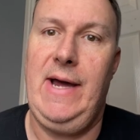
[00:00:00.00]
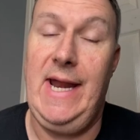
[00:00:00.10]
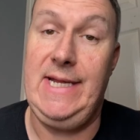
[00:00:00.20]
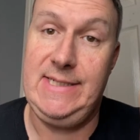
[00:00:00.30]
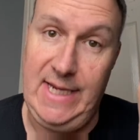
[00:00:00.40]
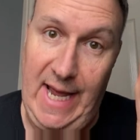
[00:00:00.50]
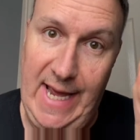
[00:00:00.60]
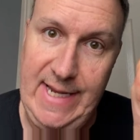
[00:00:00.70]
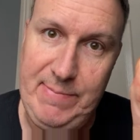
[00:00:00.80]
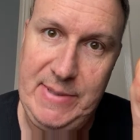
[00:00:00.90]
and it's at
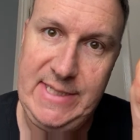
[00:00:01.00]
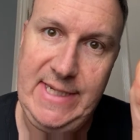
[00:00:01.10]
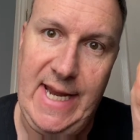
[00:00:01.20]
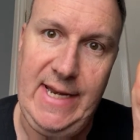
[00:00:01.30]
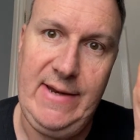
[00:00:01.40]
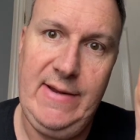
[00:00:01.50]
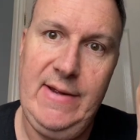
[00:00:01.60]
8%.